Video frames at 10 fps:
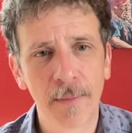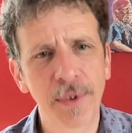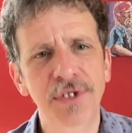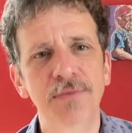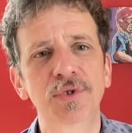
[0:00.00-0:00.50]

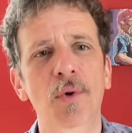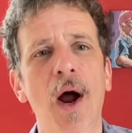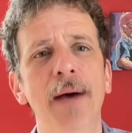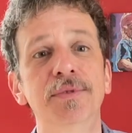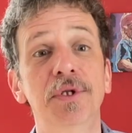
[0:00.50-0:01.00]
please
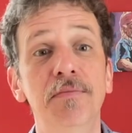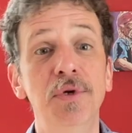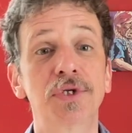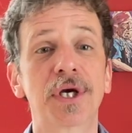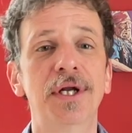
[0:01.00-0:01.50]
subscribe to the
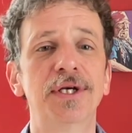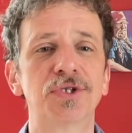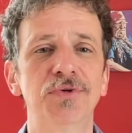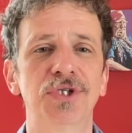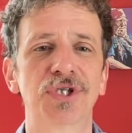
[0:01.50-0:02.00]
Music and
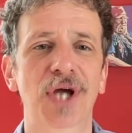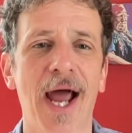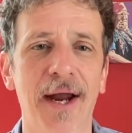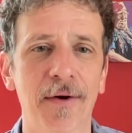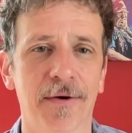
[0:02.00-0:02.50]
History
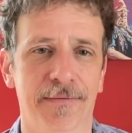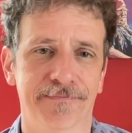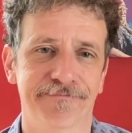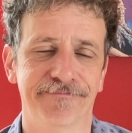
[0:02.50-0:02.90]
Channel.